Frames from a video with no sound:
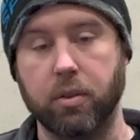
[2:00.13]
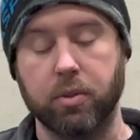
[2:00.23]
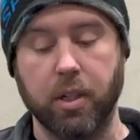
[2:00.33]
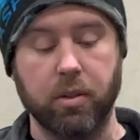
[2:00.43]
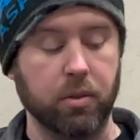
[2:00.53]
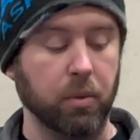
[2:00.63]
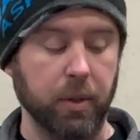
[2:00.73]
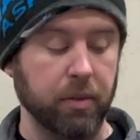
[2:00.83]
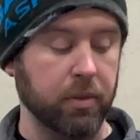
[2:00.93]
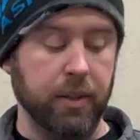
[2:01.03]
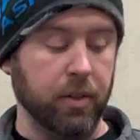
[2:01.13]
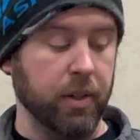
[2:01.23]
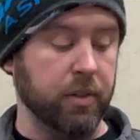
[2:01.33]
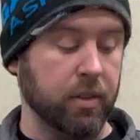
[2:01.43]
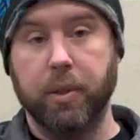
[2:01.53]
2-channel or whatever. There
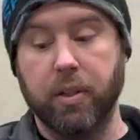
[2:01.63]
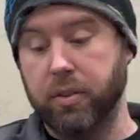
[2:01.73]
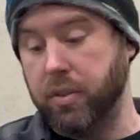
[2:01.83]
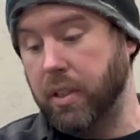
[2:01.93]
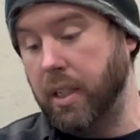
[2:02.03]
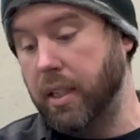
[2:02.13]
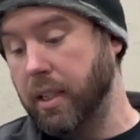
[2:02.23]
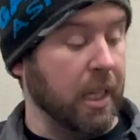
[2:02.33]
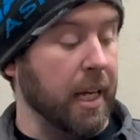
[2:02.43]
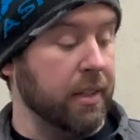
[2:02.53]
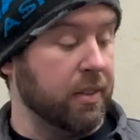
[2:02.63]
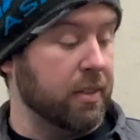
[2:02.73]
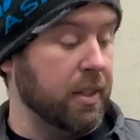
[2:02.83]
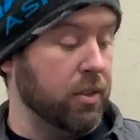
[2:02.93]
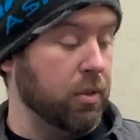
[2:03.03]
is potentially lights
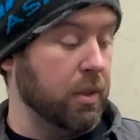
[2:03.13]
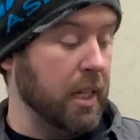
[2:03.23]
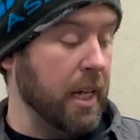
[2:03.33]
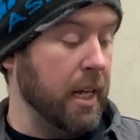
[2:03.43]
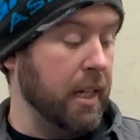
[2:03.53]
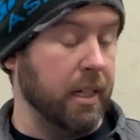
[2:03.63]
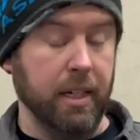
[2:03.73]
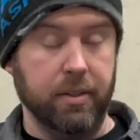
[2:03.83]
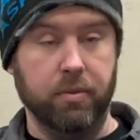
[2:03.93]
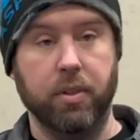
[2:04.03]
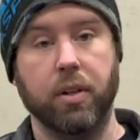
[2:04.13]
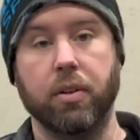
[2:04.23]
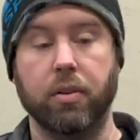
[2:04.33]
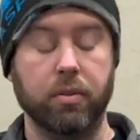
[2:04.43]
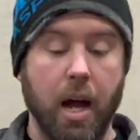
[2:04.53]
that you can add. I don't
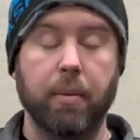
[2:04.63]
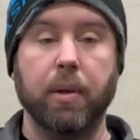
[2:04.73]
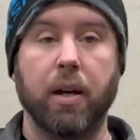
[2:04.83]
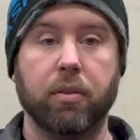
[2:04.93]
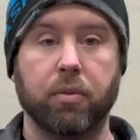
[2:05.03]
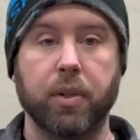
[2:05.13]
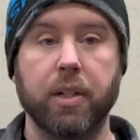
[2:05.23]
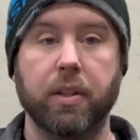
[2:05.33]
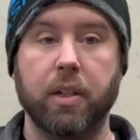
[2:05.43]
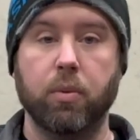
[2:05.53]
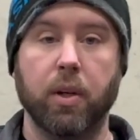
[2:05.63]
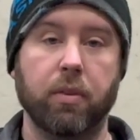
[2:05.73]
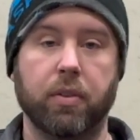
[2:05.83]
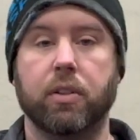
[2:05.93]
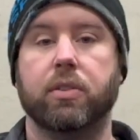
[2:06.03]
know. I'm not really
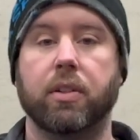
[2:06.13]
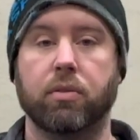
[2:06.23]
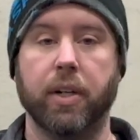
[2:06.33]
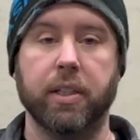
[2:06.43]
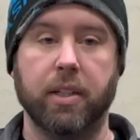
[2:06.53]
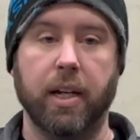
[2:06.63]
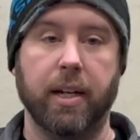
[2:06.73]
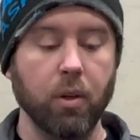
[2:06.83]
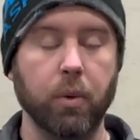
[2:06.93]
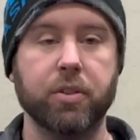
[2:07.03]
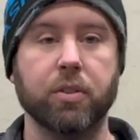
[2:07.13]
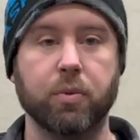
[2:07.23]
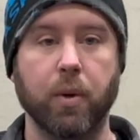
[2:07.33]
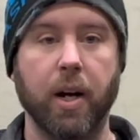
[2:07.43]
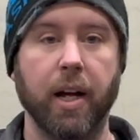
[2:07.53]
well versed in Redcat, which is
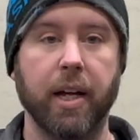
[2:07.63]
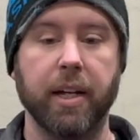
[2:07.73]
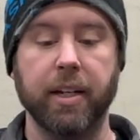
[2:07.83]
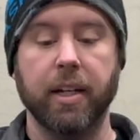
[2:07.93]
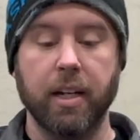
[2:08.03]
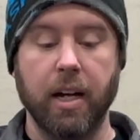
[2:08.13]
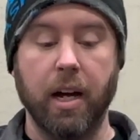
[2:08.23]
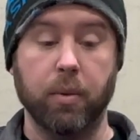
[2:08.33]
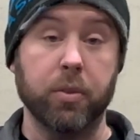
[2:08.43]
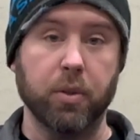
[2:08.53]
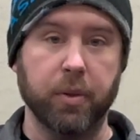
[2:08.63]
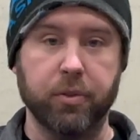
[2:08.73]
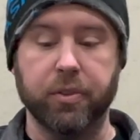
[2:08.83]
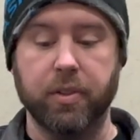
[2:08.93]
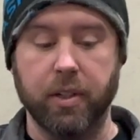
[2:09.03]
why I was so
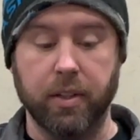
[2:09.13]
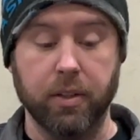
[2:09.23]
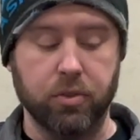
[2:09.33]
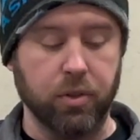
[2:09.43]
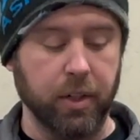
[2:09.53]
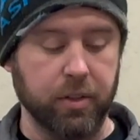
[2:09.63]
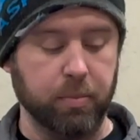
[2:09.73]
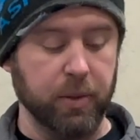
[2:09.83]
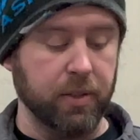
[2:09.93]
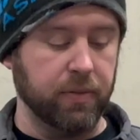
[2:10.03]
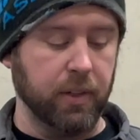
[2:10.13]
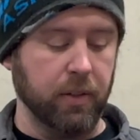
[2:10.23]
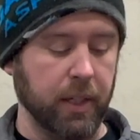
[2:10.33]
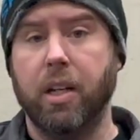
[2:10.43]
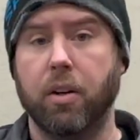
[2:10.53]
interested in this truck
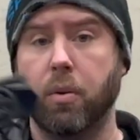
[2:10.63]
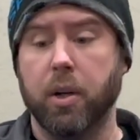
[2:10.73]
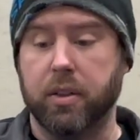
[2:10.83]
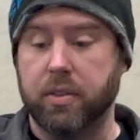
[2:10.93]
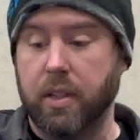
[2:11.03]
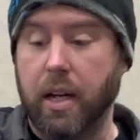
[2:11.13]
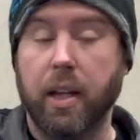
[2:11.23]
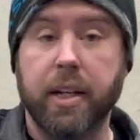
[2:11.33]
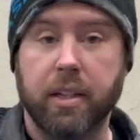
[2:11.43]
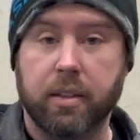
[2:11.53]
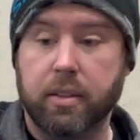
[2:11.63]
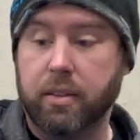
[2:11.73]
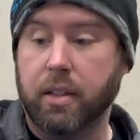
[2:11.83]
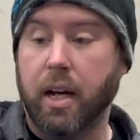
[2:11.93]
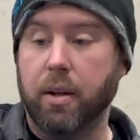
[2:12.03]
specifically. It works. I like it.
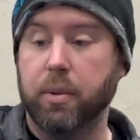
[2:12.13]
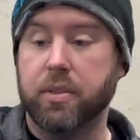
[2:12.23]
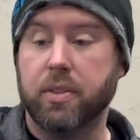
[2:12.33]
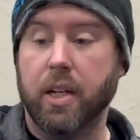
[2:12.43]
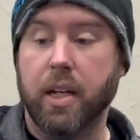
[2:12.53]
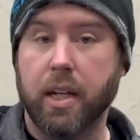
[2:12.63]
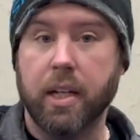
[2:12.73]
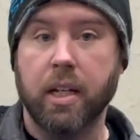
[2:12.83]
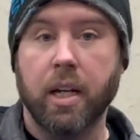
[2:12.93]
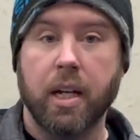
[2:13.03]
I would say